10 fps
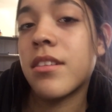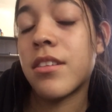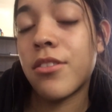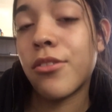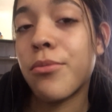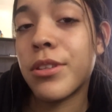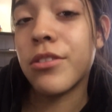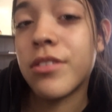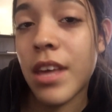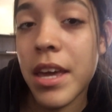I didn't know what
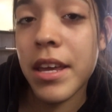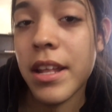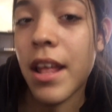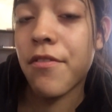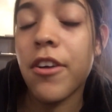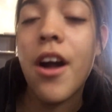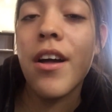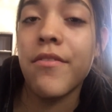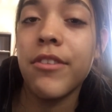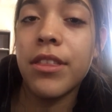to say and I
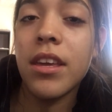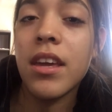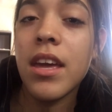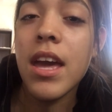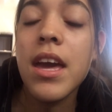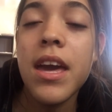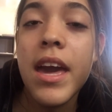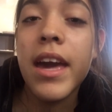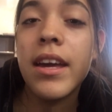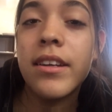forgot everything.
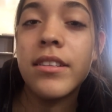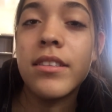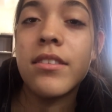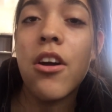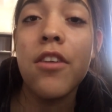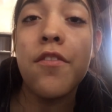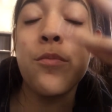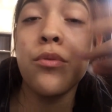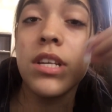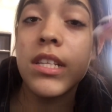And sorry for
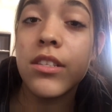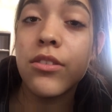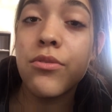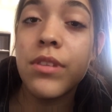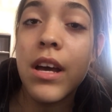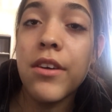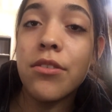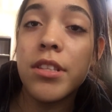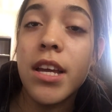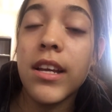breathing so
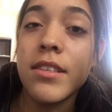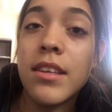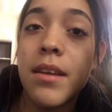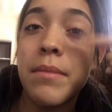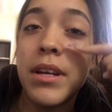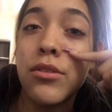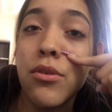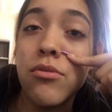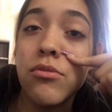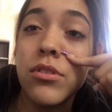loud. Like I said, my
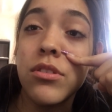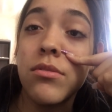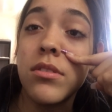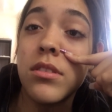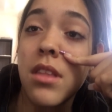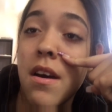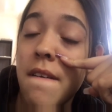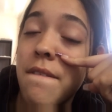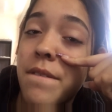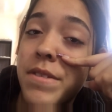nose is
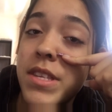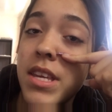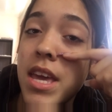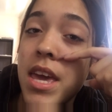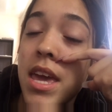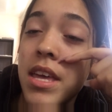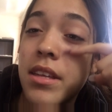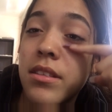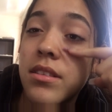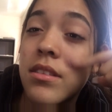stuffed,
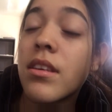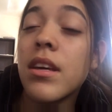and